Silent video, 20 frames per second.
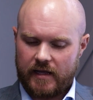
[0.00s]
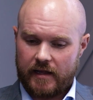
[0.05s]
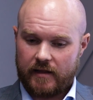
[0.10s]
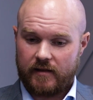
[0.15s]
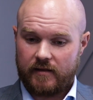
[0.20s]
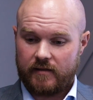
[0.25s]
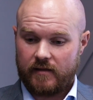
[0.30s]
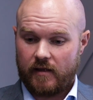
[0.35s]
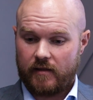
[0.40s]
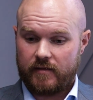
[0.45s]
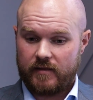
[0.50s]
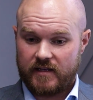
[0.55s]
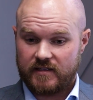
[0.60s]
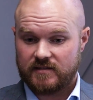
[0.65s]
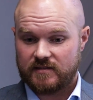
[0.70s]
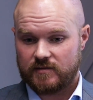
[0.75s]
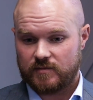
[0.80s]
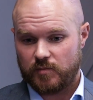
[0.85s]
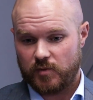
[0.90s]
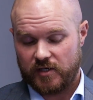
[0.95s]
and
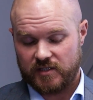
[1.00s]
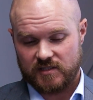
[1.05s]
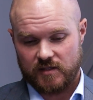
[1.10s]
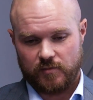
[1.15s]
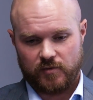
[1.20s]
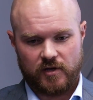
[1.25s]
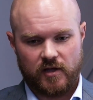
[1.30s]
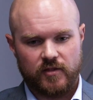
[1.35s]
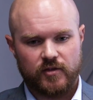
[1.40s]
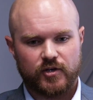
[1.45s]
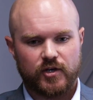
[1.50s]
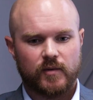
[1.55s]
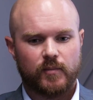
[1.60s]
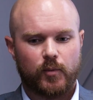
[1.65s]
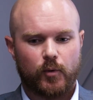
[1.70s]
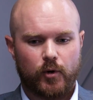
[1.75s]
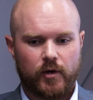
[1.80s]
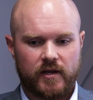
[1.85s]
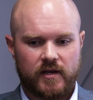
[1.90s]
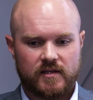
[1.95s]
this brings up another
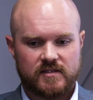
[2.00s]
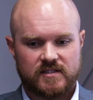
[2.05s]
good point,